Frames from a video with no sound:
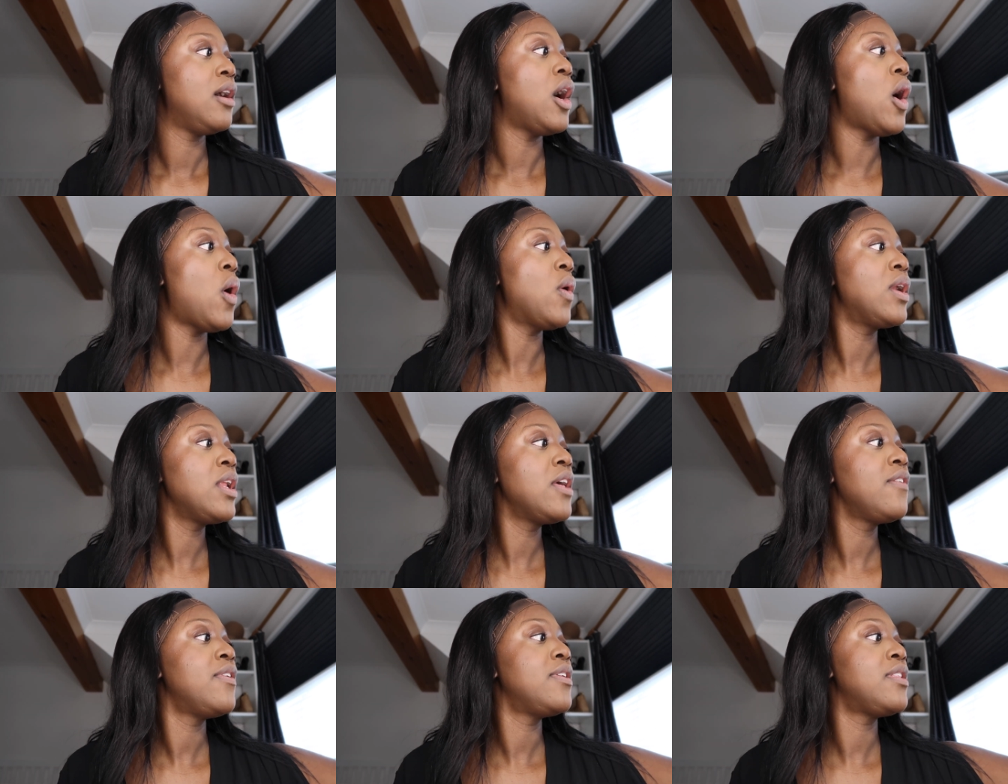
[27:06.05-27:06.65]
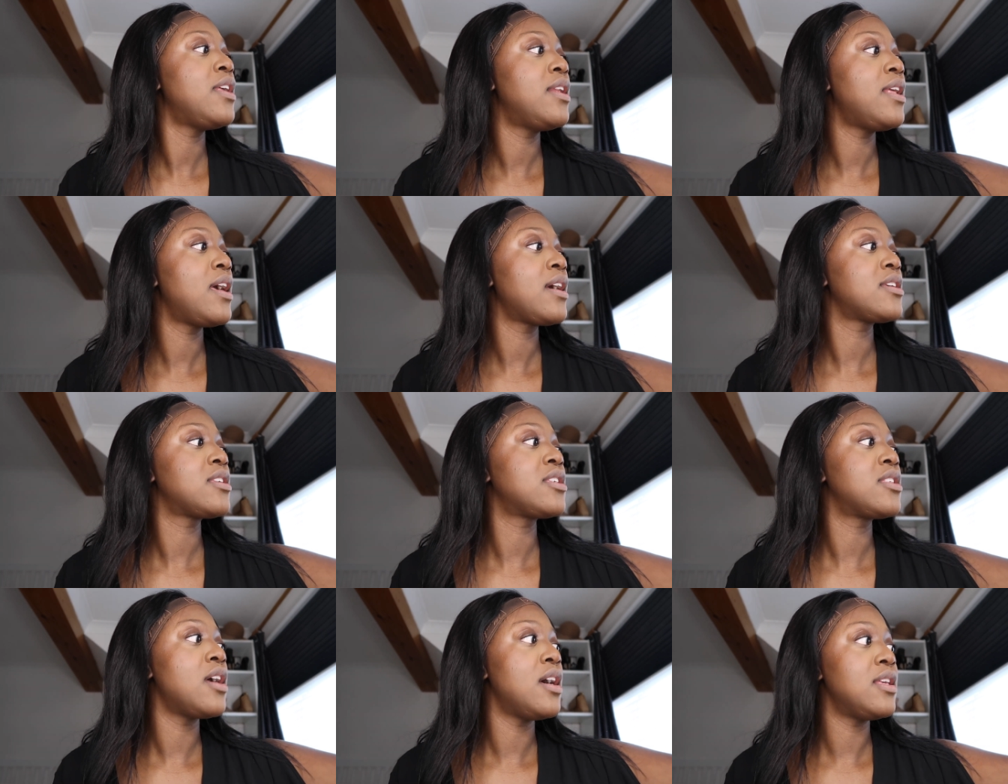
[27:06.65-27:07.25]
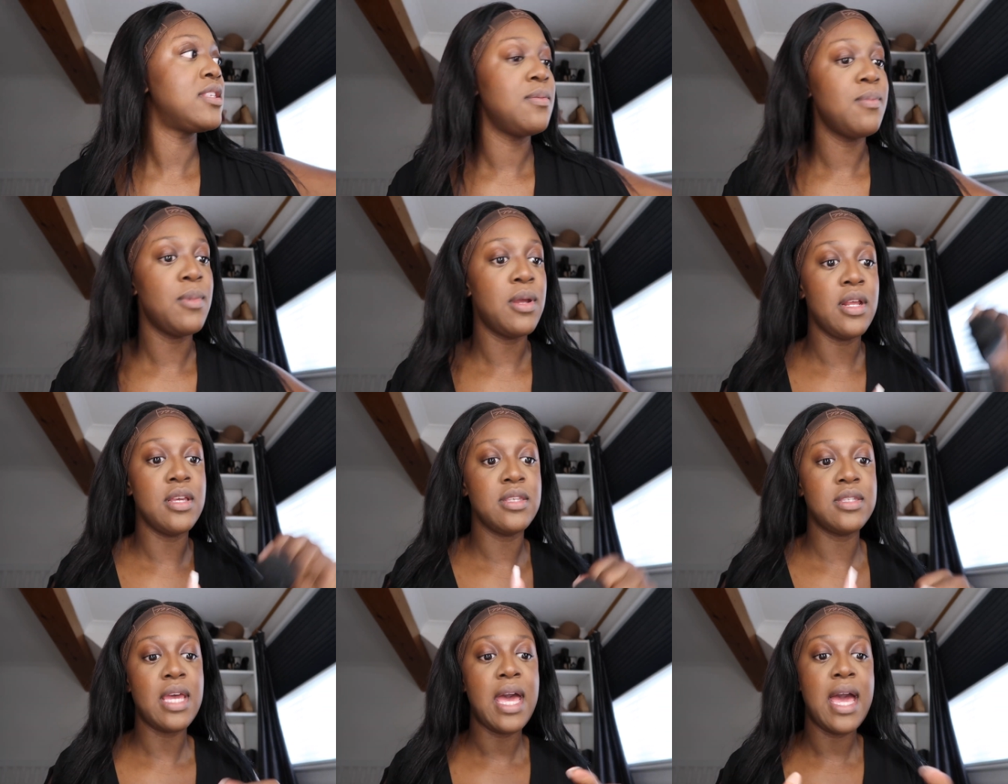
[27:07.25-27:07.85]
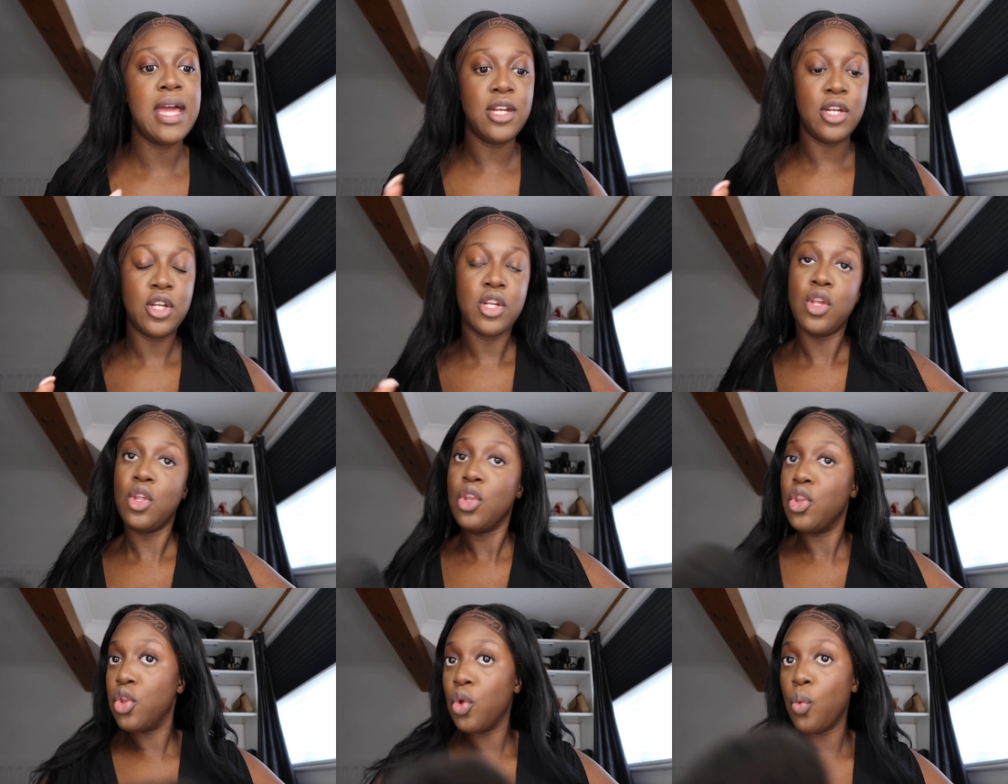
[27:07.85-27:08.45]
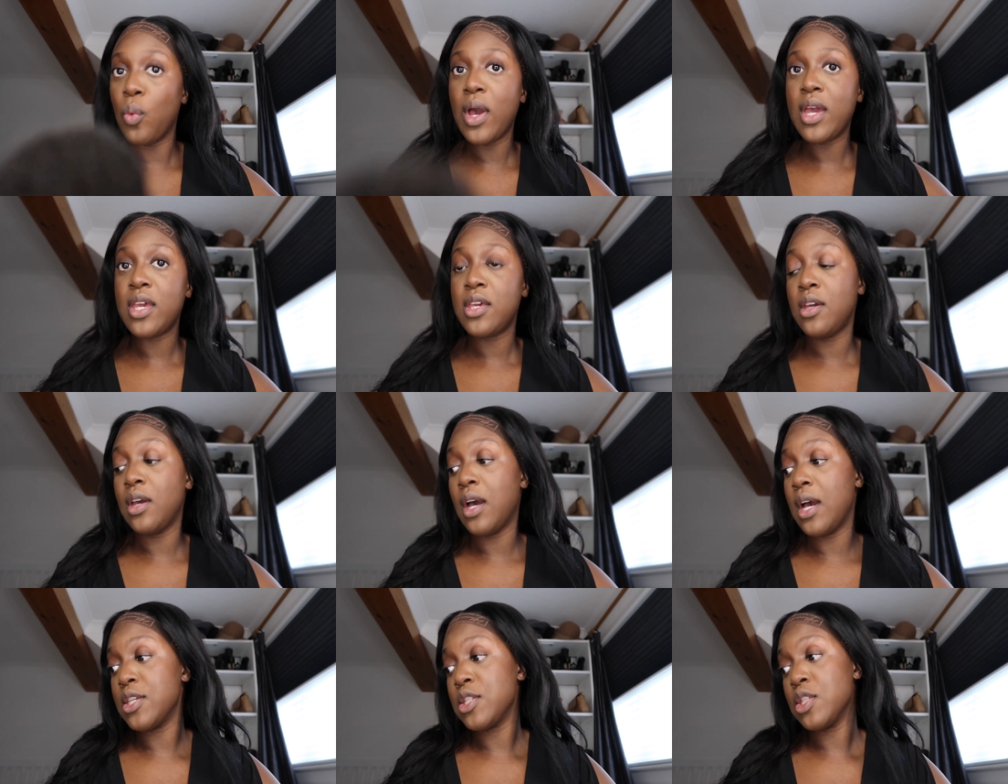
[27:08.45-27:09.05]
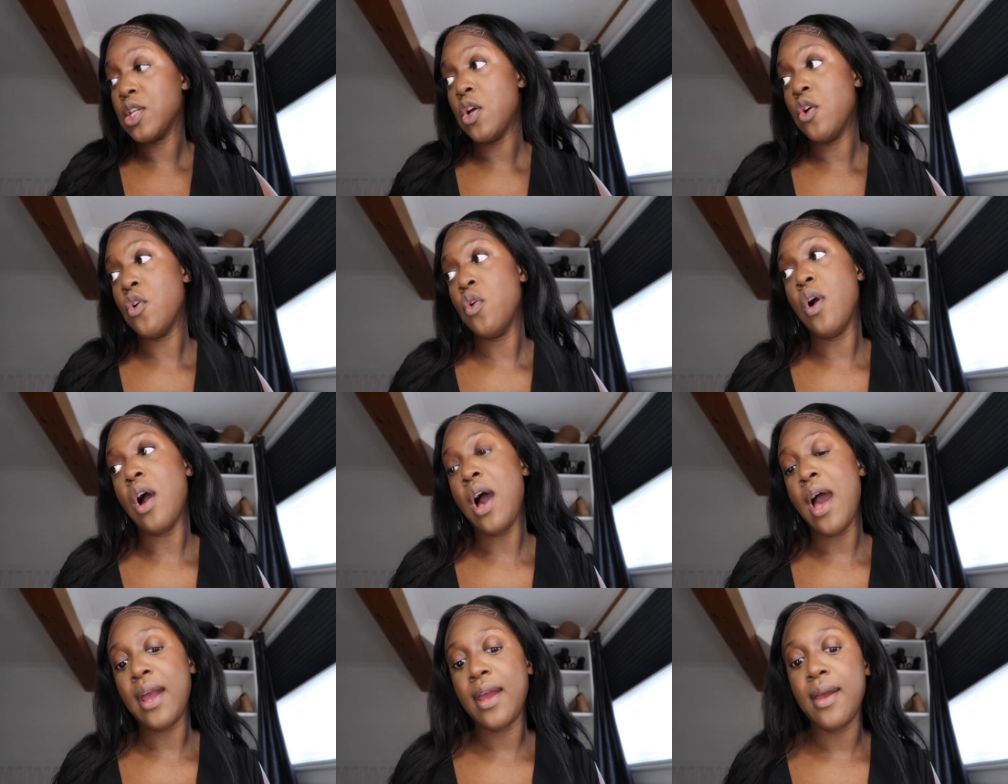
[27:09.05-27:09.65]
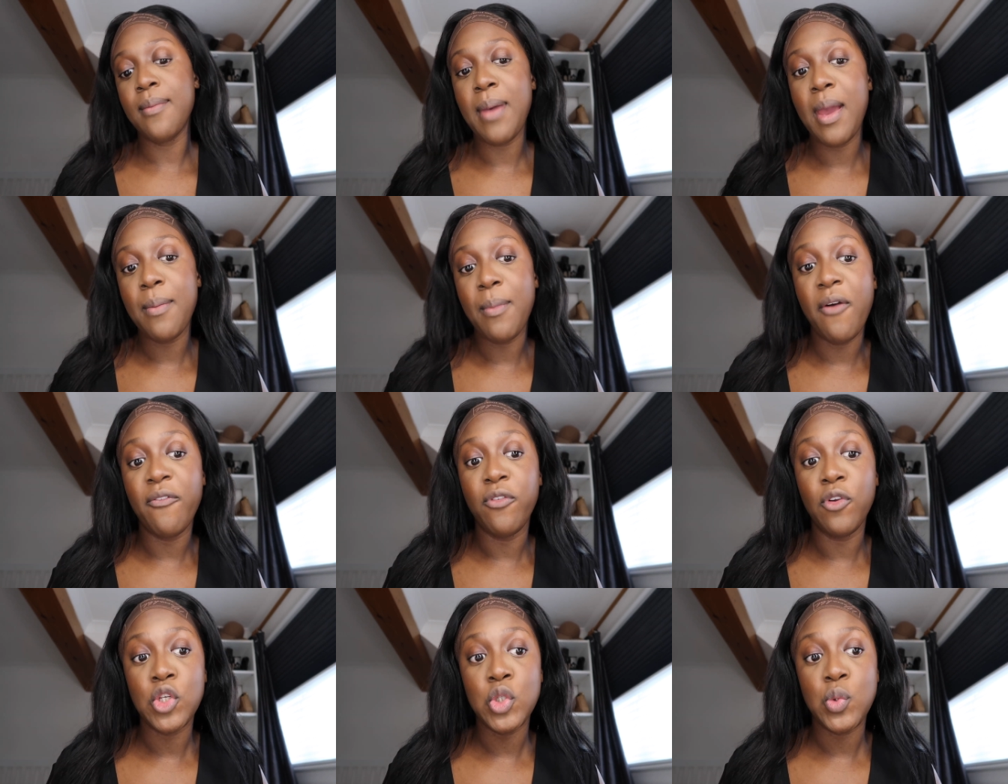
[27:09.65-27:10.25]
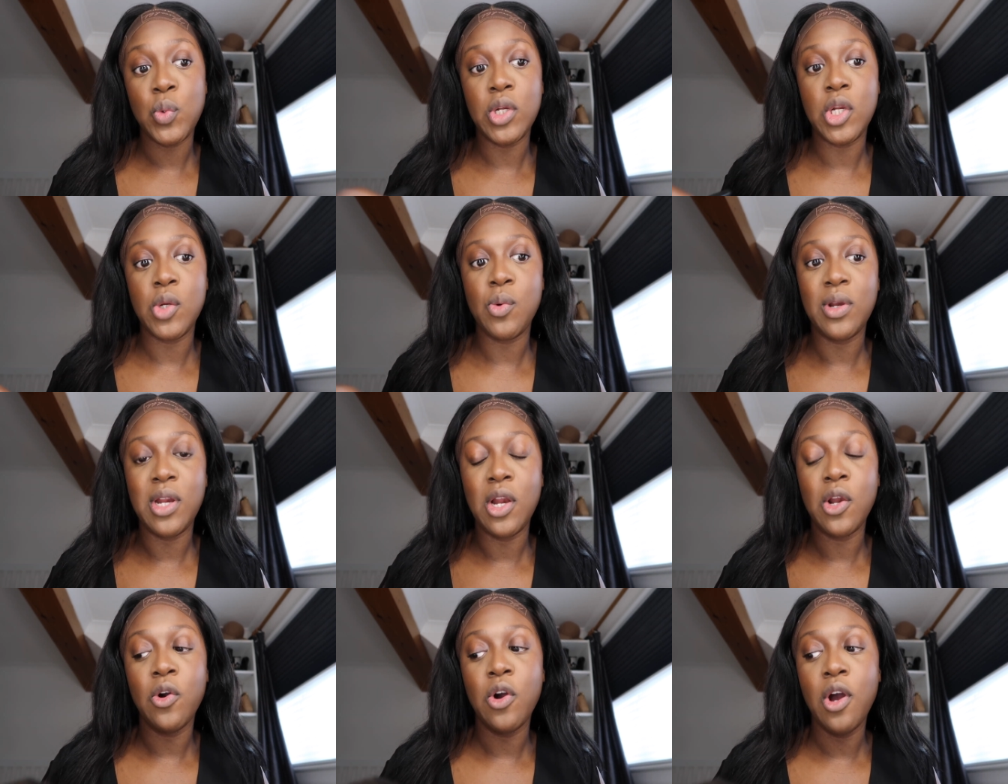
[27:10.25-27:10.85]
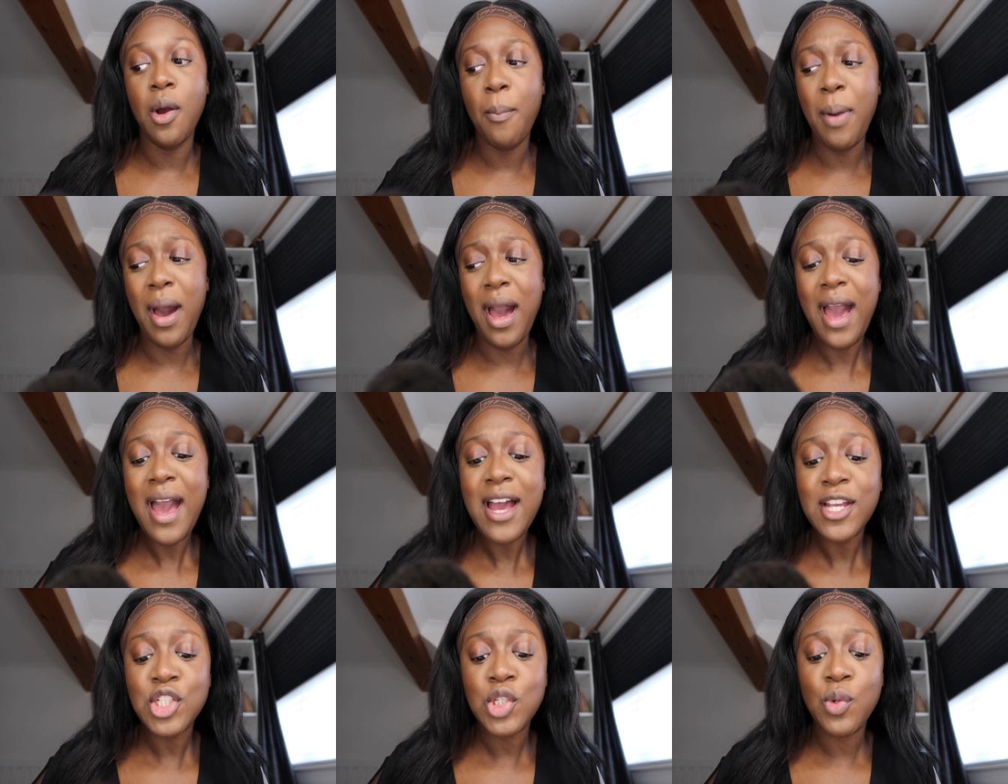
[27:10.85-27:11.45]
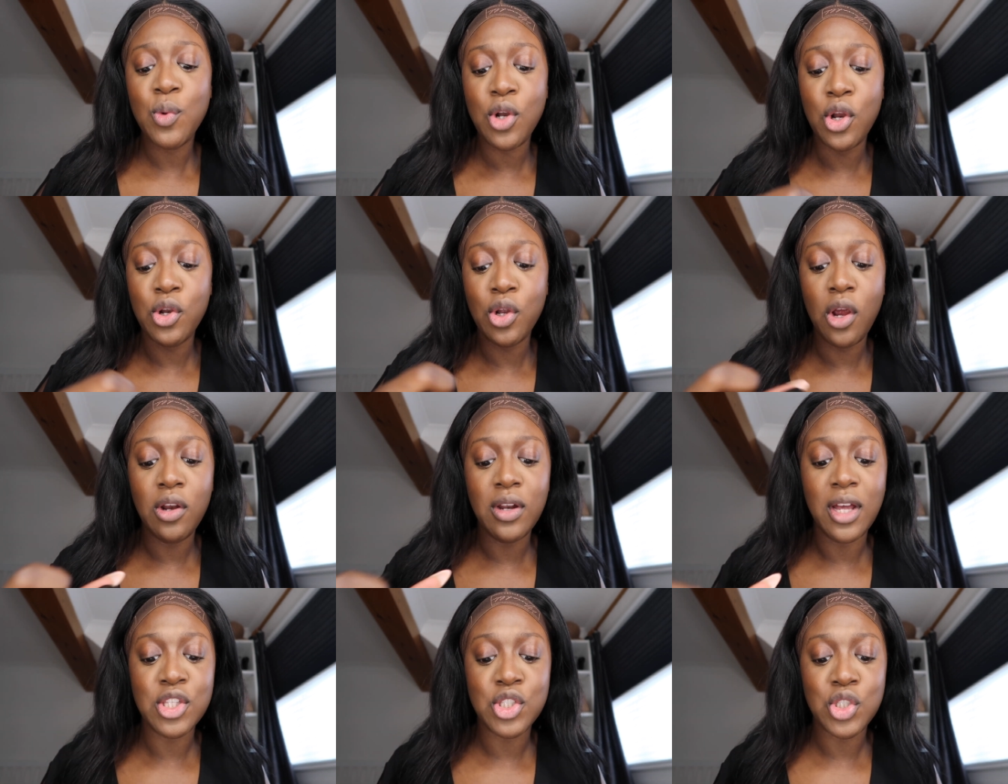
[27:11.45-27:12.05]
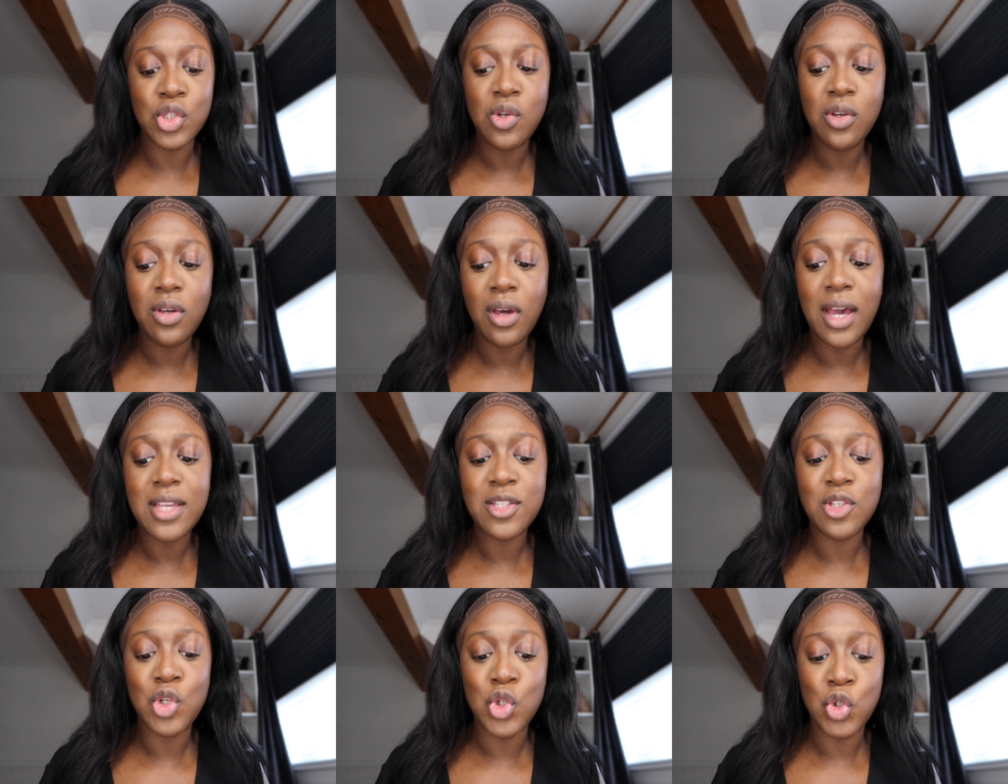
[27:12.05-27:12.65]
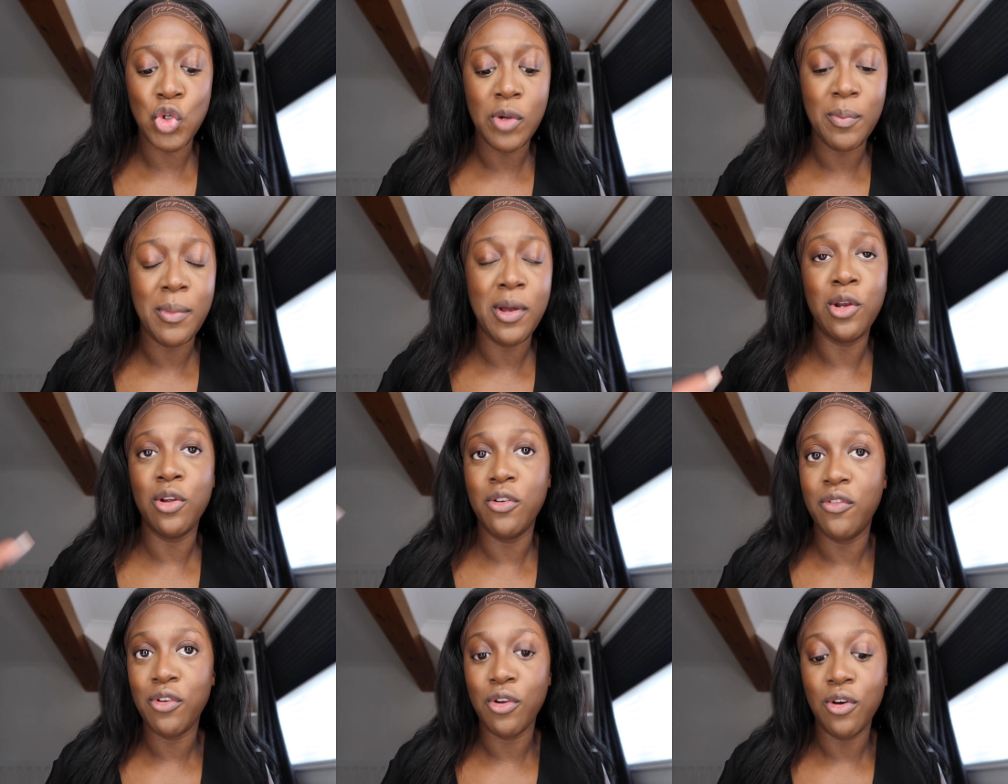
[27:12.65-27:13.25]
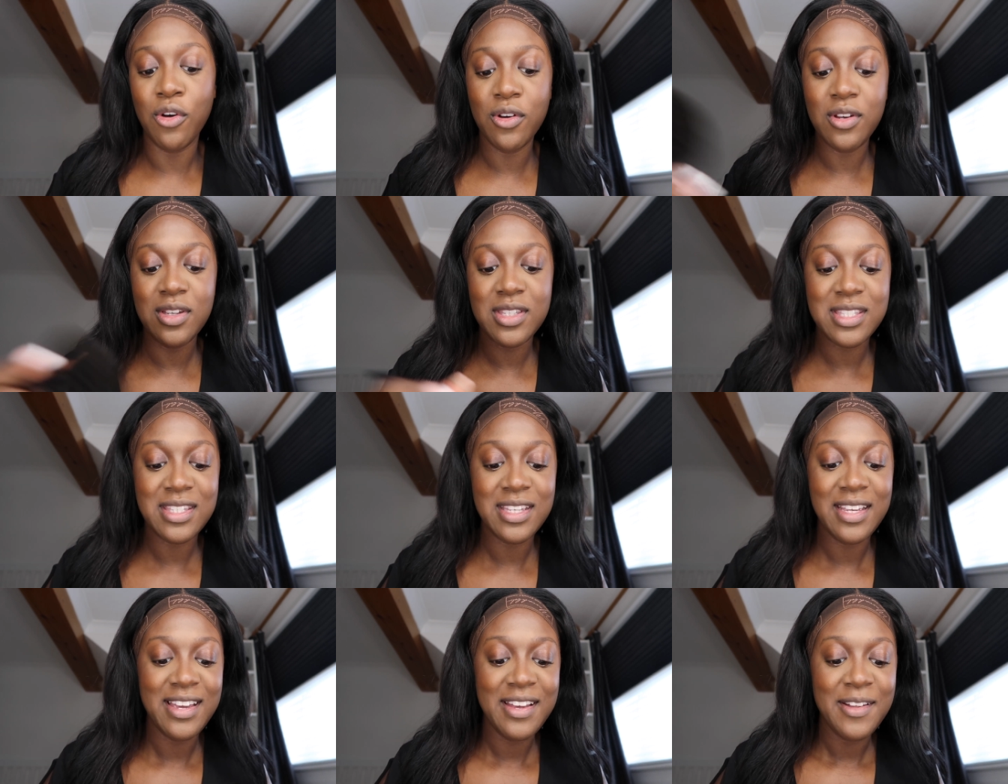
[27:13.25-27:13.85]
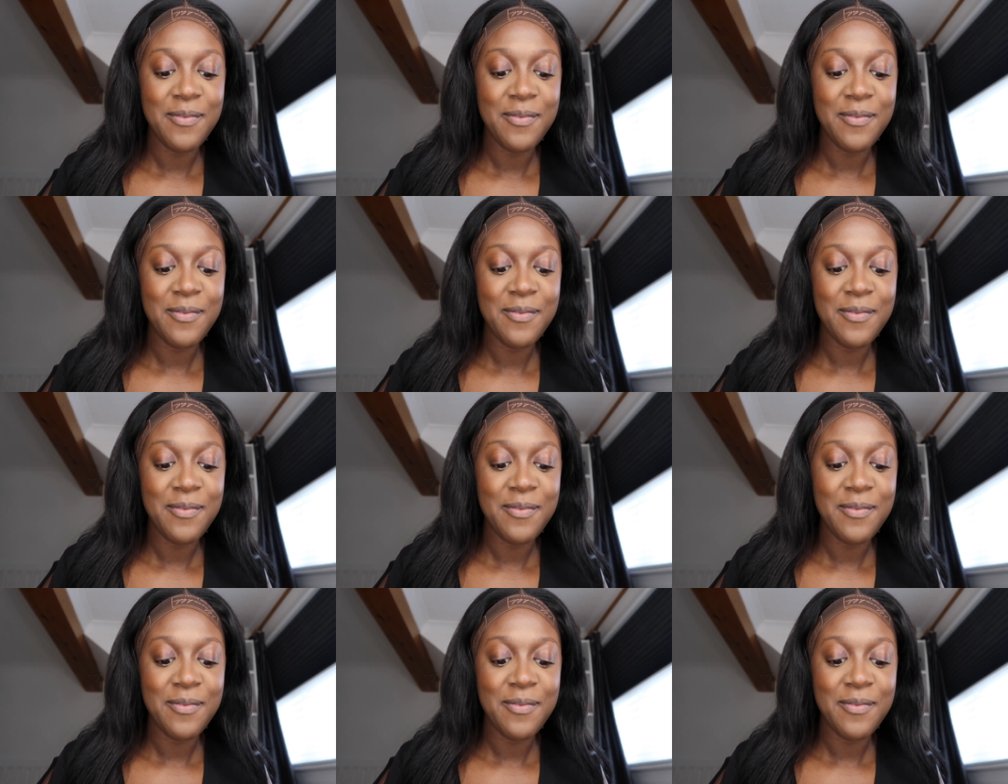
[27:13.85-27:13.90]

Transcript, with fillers: only for the next 30 minutes and the way you guys know i can make my vlogs really really long but i actually want to know like do you guys enjoy my long vlogs